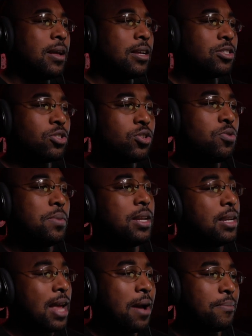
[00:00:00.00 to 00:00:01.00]
it's too
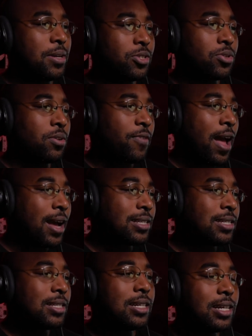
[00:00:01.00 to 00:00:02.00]
many downbeat sort of
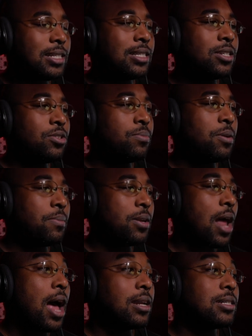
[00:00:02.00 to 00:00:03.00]
accents, and it gets a little bit
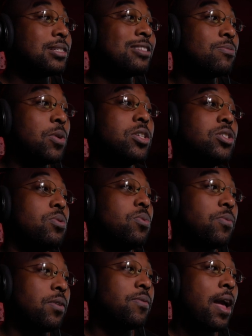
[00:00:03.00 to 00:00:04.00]
monotonous, especially
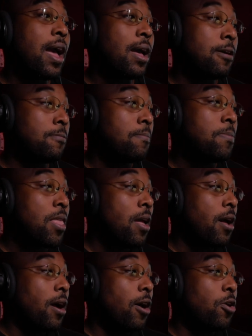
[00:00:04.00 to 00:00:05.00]
when we've had
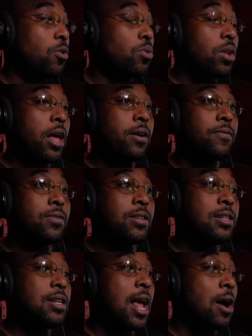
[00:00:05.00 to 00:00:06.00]
a whole lot of
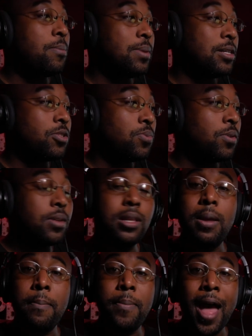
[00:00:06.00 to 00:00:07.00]
downbeats within
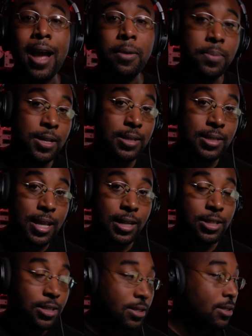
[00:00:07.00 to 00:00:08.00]
the backbeat
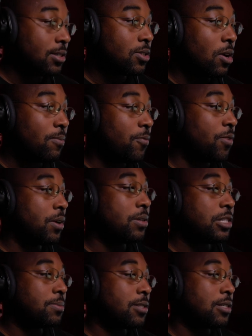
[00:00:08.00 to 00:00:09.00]
section. So I'm very
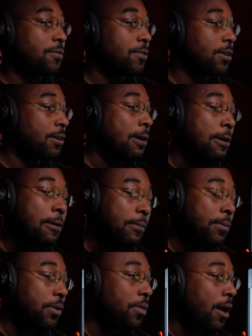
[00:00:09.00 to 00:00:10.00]
specific
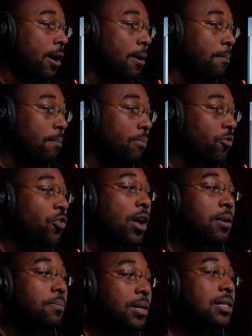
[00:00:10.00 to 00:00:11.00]
with um,
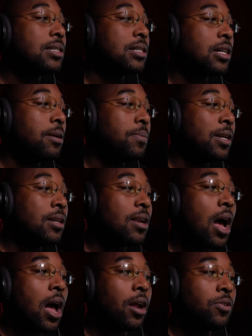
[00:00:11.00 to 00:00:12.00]
trying to mix it up in
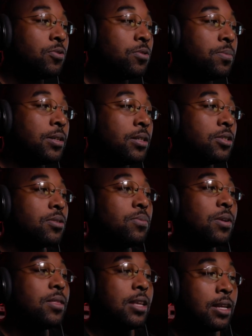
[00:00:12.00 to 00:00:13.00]
odd groupings
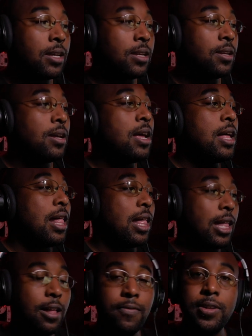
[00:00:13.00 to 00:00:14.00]
within
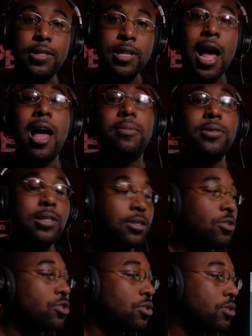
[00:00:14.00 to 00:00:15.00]
even time
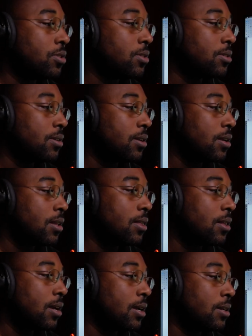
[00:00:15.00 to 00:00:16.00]
signatures
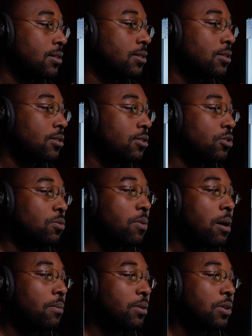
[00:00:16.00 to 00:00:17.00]
and things. You'll
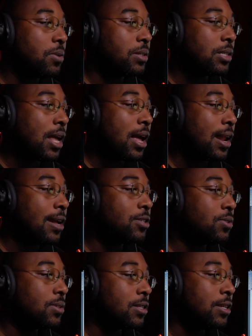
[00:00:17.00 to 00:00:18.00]
probably notice that as
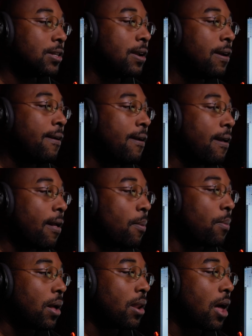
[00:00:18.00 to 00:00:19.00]
you see
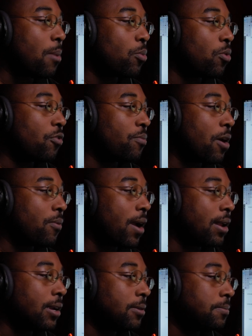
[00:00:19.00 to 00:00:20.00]
um, a lot more of my
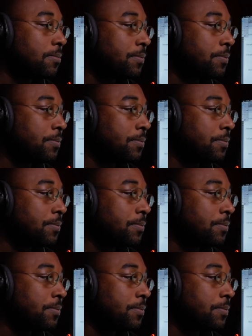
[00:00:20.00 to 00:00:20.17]
writing.